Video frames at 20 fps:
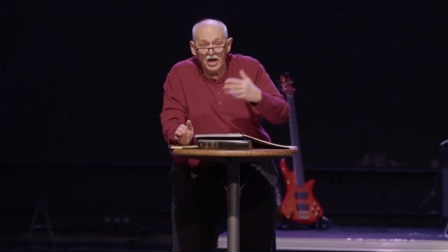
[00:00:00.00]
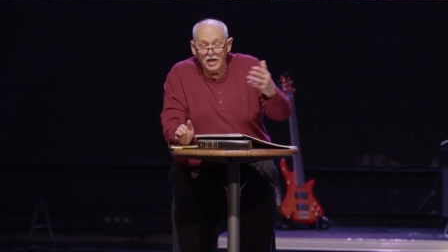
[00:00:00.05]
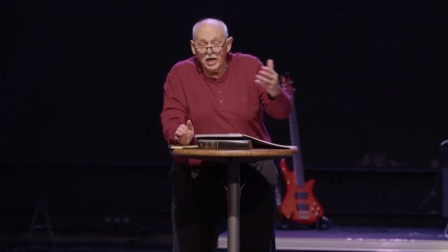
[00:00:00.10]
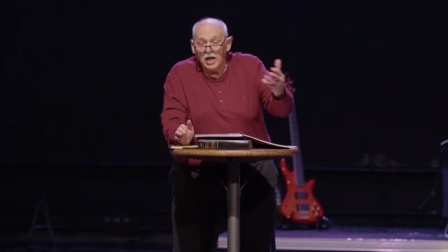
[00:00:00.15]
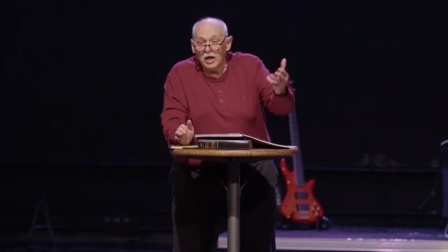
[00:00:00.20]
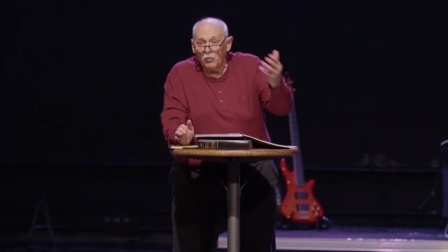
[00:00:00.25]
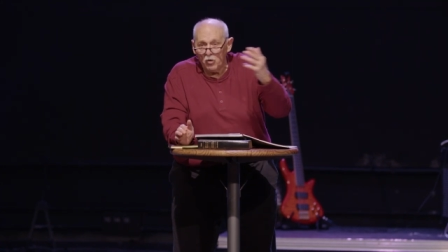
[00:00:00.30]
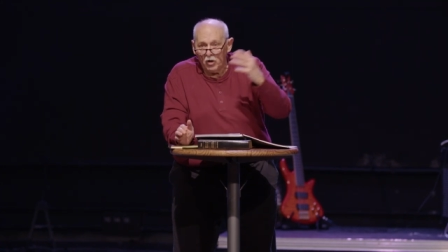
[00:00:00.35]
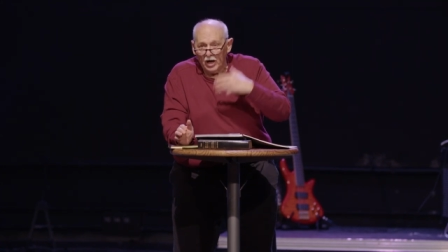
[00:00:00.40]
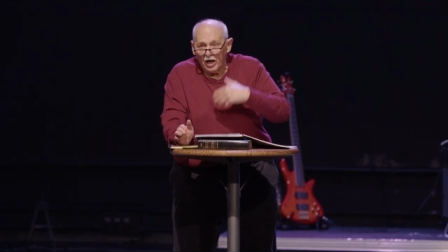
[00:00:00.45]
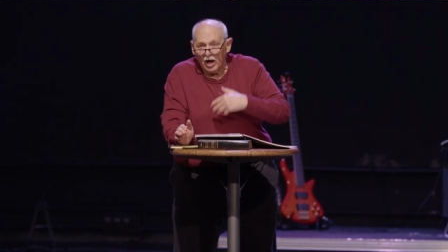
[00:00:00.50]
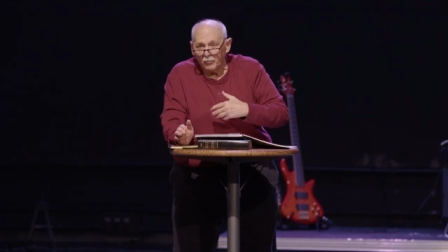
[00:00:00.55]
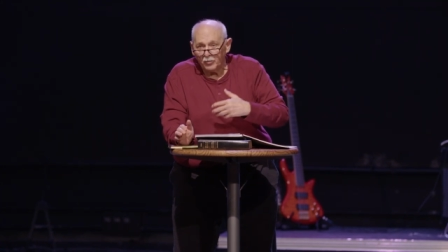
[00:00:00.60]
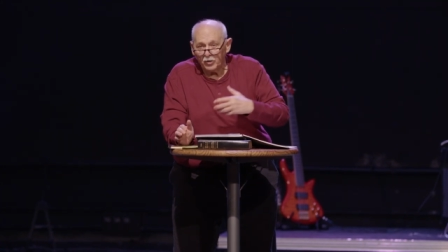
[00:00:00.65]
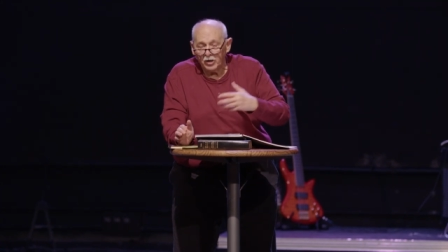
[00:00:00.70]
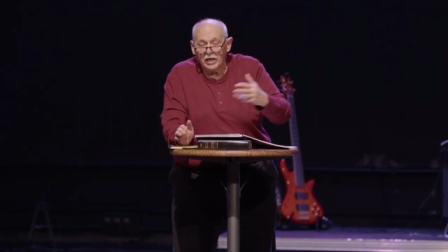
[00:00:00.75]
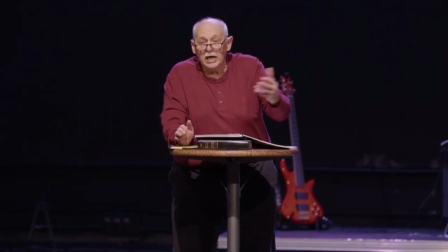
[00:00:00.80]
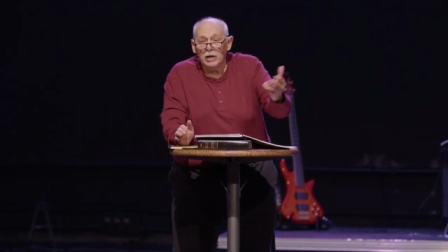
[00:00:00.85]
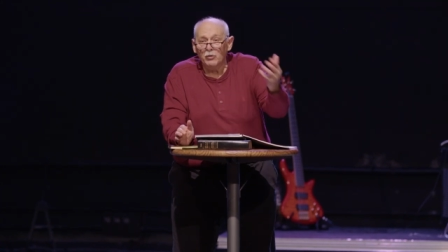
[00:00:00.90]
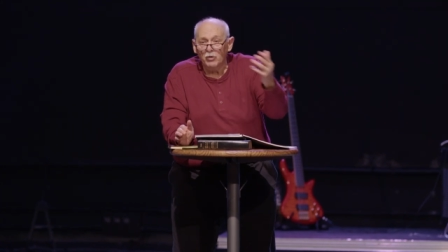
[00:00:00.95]
He will help
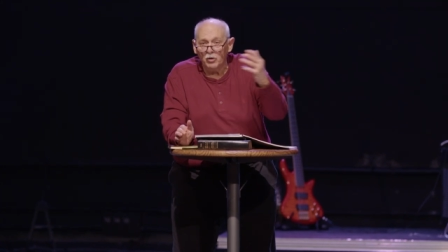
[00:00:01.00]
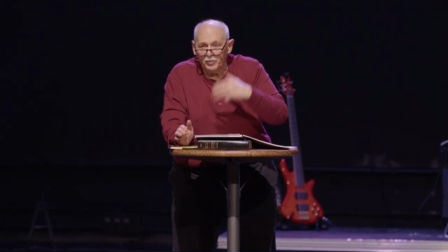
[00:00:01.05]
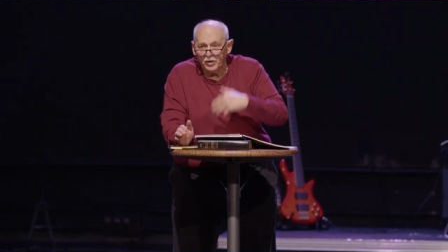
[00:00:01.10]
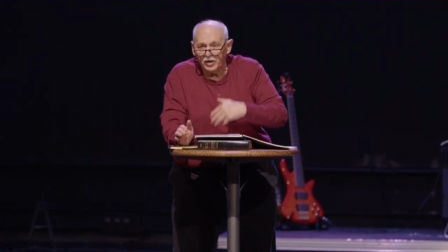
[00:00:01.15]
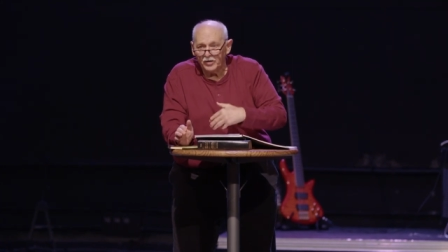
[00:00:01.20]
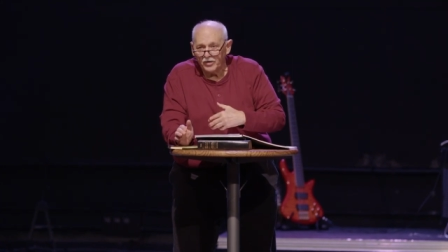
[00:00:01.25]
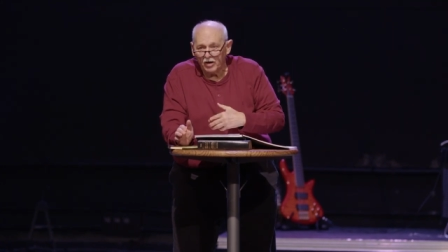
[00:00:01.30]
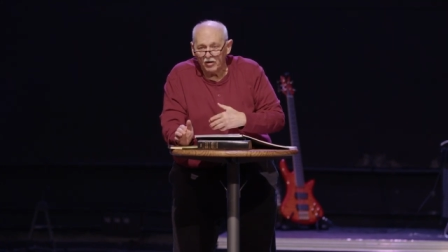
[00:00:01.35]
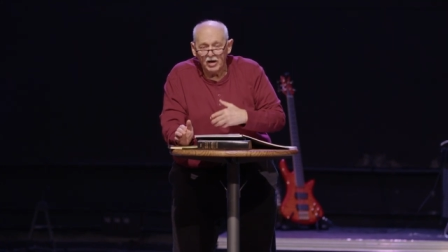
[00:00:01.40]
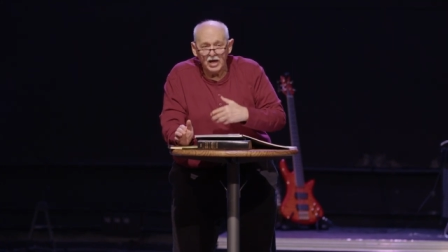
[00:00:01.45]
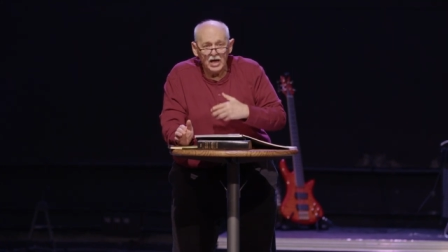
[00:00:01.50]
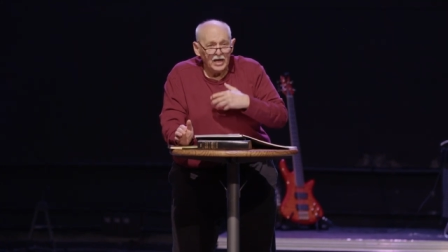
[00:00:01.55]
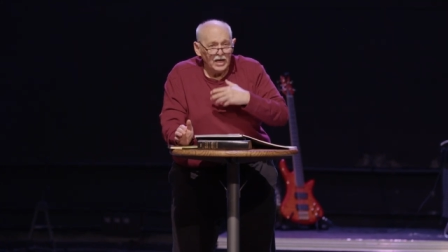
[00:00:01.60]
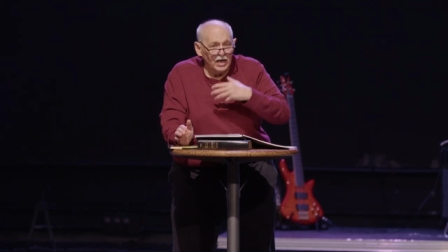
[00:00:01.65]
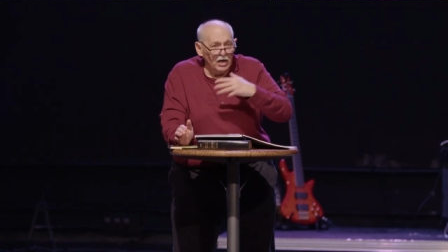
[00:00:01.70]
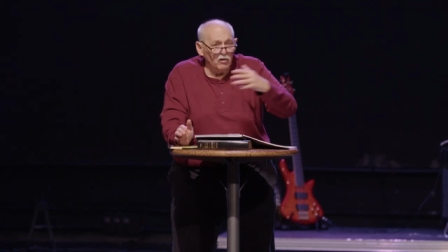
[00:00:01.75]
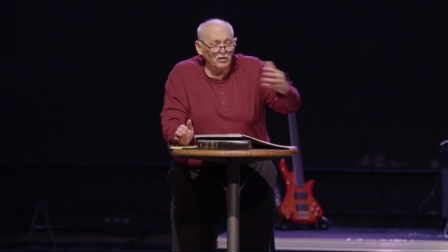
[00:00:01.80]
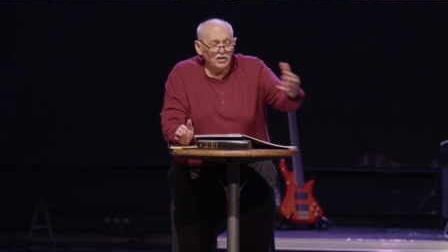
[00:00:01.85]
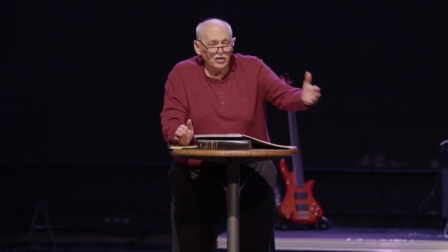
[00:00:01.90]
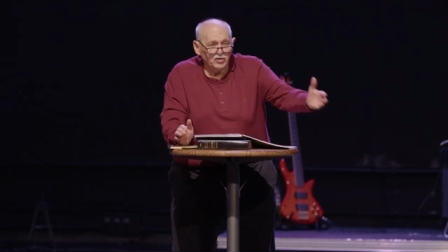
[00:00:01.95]
you. He will be there.
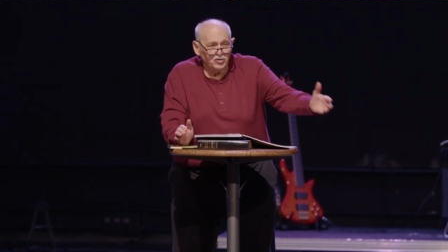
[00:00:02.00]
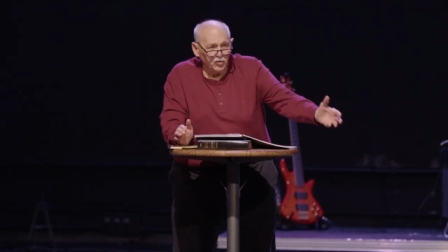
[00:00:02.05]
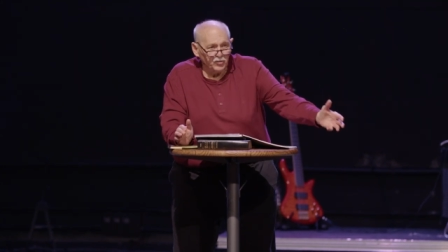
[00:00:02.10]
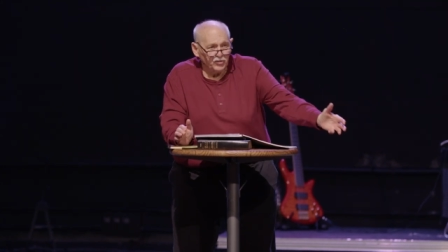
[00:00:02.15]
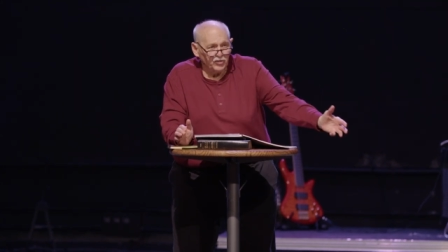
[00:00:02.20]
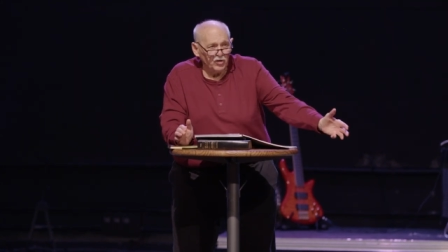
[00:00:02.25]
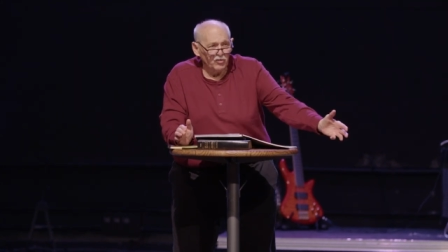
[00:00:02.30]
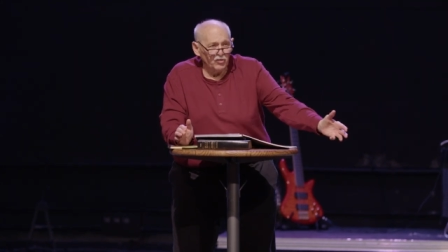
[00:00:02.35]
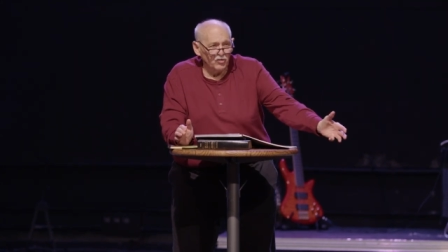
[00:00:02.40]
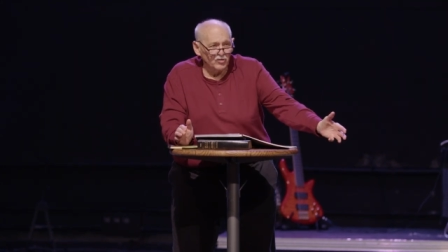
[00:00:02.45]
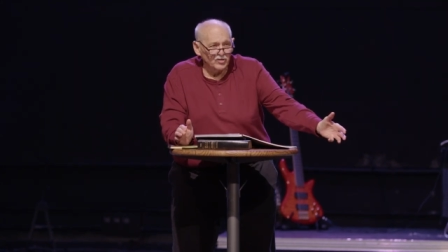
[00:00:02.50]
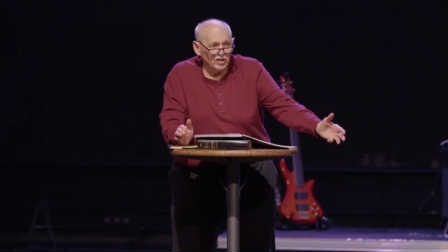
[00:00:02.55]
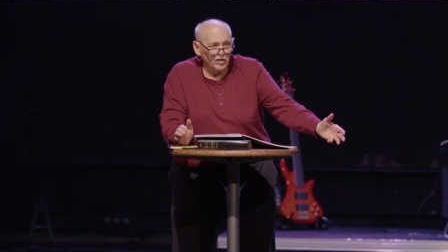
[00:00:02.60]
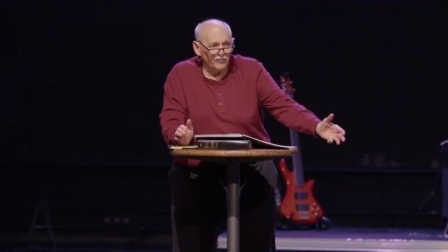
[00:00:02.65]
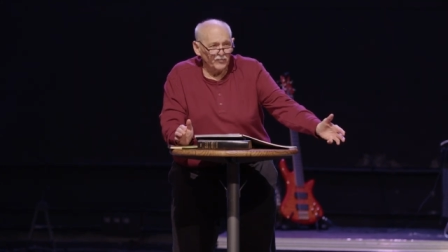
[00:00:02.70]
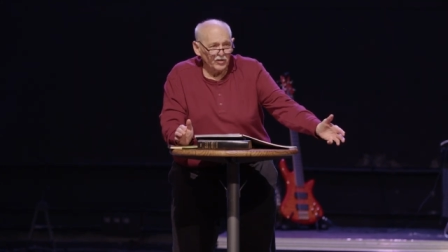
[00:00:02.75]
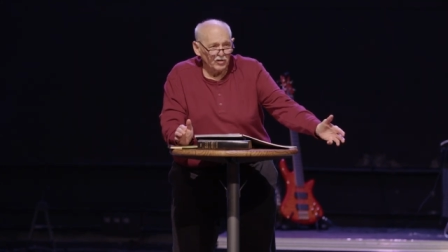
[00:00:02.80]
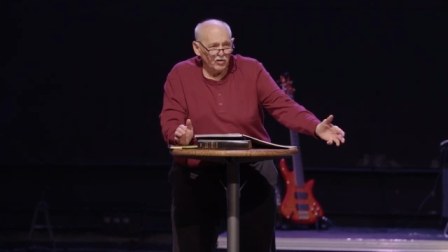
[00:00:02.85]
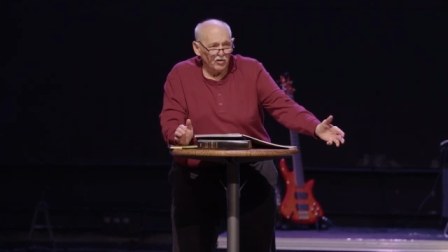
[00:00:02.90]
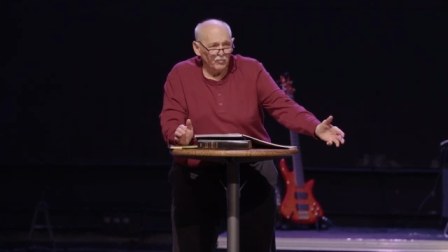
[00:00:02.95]
He'll get you through those
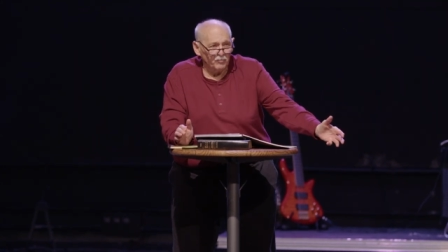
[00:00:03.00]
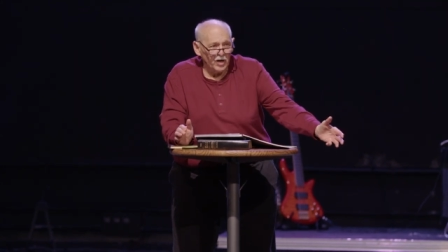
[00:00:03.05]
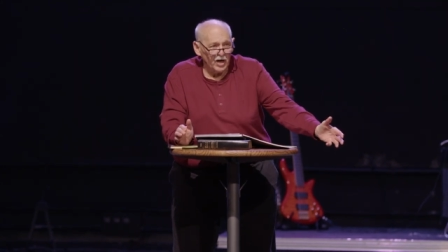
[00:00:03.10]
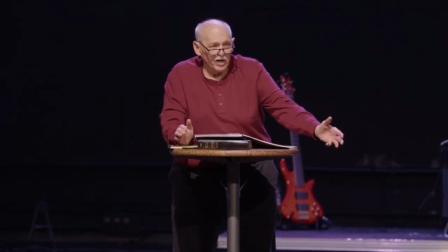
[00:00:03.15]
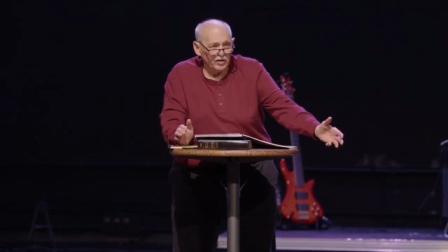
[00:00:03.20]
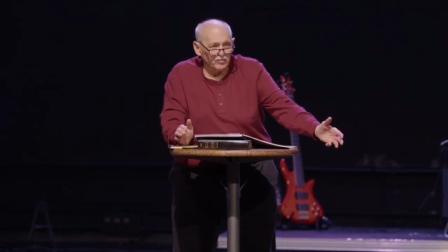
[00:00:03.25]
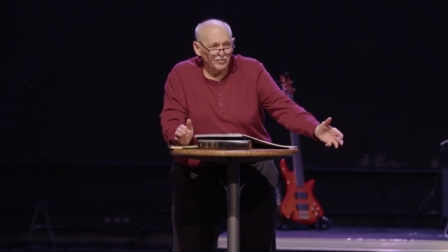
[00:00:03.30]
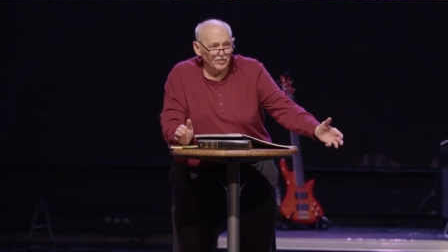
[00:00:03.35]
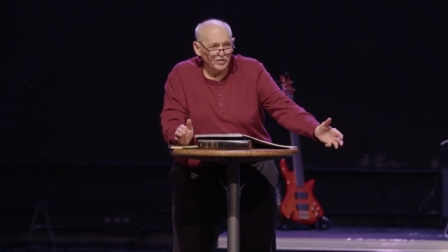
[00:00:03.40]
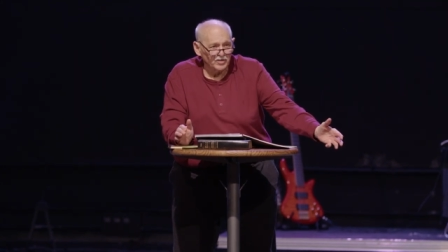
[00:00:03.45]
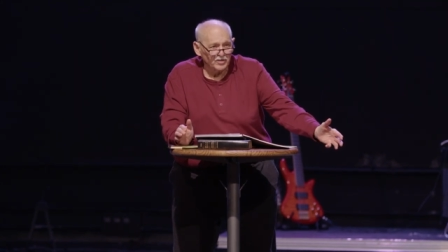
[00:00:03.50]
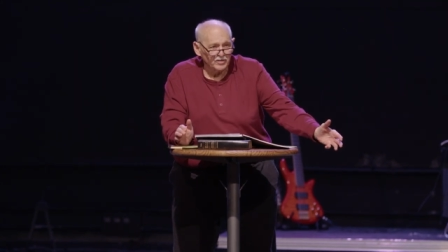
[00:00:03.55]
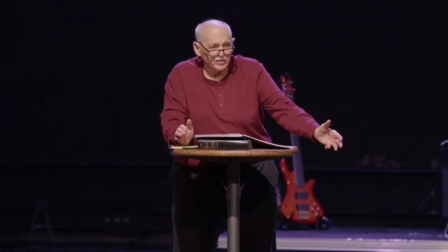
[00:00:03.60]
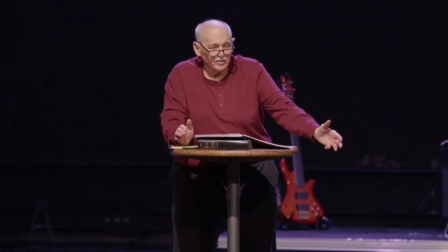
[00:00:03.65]
difficult battles